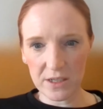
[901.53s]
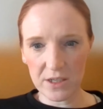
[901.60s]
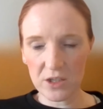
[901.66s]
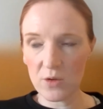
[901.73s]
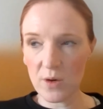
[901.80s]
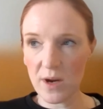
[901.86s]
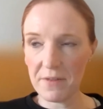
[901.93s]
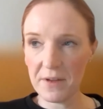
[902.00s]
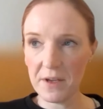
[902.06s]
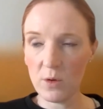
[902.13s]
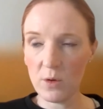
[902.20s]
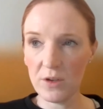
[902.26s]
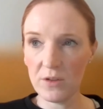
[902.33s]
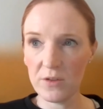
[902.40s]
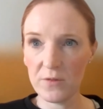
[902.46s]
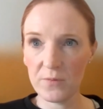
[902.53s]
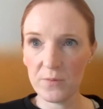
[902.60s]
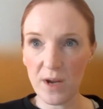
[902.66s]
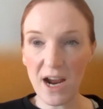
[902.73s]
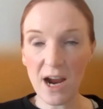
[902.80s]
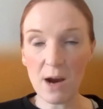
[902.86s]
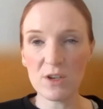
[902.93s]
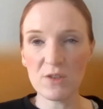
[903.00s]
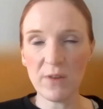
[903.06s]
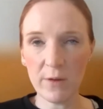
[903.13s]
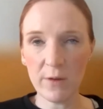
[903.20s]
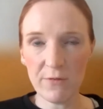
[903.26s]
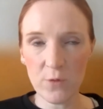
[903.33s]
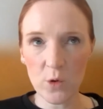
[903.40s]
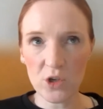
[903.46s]
So I think one of the I was
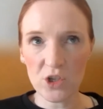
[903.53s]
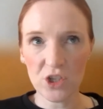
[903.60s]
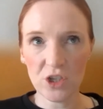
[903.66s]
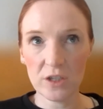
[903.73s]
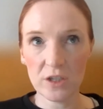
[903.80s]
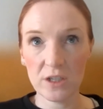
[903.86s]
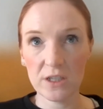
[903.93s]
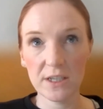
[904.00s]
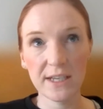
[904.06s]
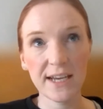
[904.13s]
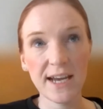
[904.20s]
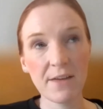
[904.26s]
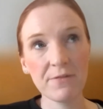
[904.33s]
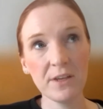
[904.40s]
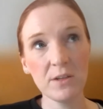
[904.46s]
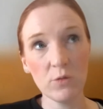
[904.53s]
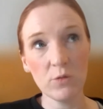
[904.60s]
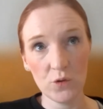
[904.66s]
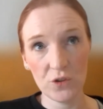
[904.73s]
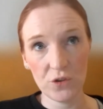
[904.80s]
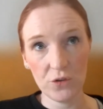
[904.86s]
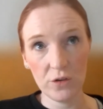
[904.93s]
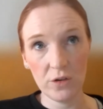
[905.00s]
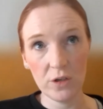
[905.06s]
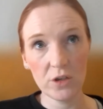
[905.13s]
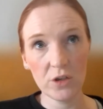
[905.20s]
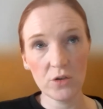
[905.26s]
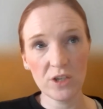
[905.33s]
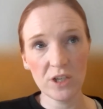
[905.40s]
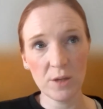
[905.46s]
very fortunate that Kathy Lawson,
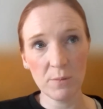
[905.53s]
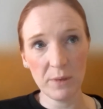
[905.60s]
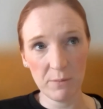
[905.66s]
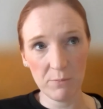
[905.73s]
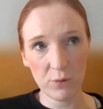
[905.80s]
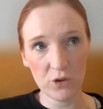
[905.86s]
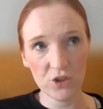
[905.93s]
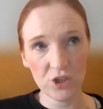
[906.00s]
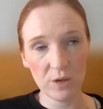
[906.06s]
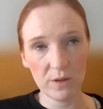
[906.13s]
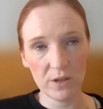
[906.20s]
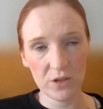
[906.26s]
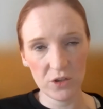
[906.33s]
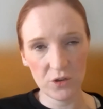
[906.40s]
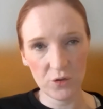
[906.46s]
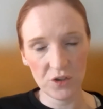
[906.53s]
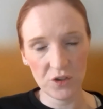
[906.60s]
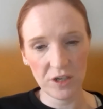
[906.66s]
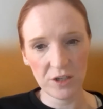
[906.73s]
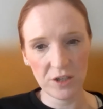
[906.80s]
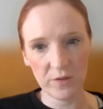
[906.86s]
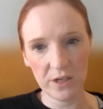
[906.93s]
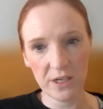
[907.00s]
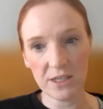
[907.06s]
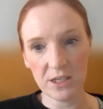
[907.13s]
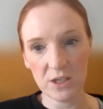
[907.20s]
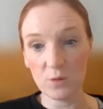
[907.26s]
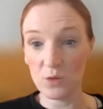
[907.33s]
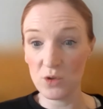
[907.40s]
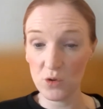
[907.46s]
who did the big project with the Association for
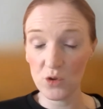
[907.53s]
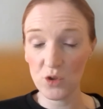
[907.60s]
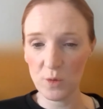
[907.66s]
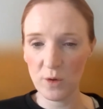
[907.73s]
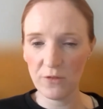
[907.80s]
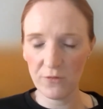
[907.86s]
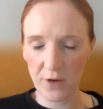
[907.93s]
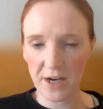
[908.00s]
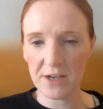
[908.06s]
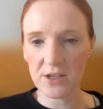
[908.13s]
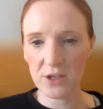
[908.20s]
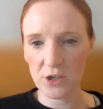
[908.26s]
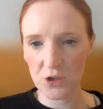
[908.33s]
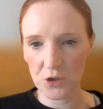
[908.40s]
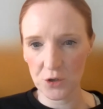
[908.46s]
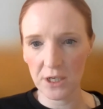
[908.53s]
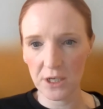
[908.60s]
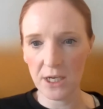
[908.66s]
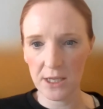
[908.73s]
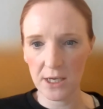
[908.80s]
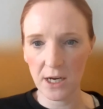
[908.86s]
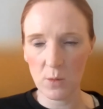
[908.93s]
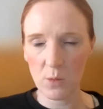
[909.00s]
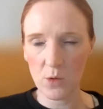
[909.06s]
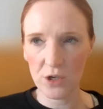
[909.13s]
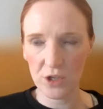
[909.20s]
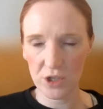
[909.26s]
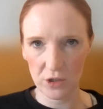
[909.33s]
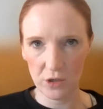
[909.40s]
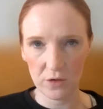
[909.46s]
Anaesthetists, was also a friend and a trainee that I
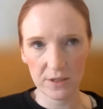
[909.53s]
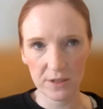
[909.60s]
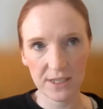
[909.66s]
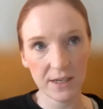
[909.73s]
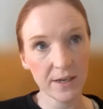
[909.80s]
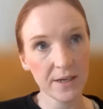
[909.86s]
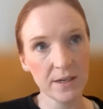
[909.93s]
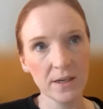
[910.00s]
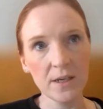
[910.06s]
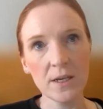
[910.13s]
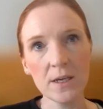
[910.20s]
worked alongside.